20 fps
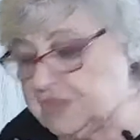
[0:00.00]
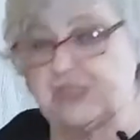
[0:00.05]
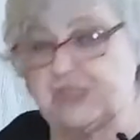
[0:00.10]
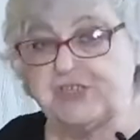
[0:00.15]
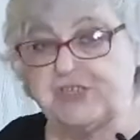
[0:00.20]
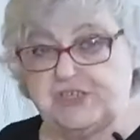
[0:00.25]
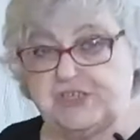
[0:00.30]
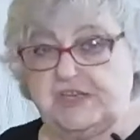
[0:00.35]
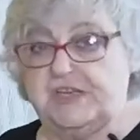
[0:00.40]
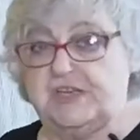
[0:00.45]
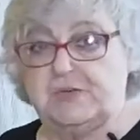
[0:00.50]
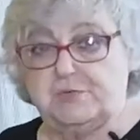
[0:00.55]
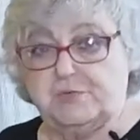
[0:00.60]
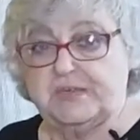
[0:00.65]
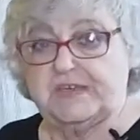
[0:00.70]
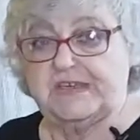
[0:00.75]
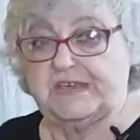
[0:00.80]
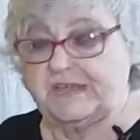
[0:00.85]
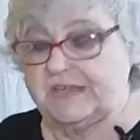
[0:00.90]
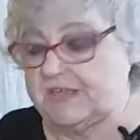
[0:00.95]
you would eat a
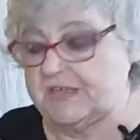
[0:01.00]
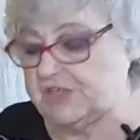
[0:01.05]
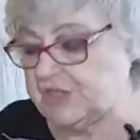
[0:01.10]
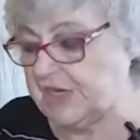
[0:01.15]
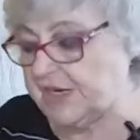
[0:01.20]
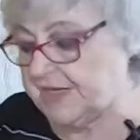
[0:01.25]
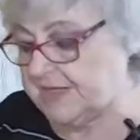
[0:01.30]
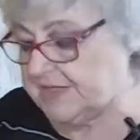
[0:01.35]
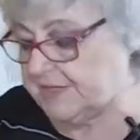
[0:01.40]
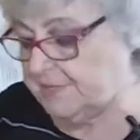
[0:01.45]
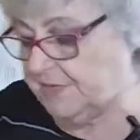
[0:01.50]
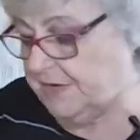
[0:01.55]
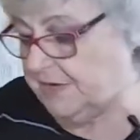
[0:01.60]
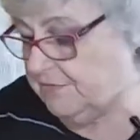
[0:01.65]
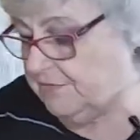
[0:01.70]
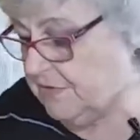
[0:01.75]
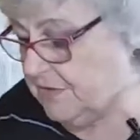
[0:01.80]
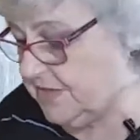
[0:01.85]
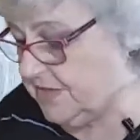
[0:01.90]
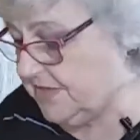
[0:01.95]
jasmine rice
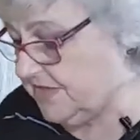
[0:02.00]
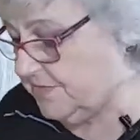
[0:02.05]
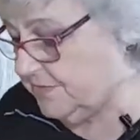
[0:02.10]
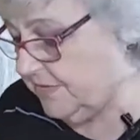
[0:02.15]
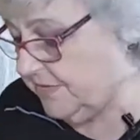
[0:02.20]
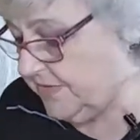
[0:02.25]
with this.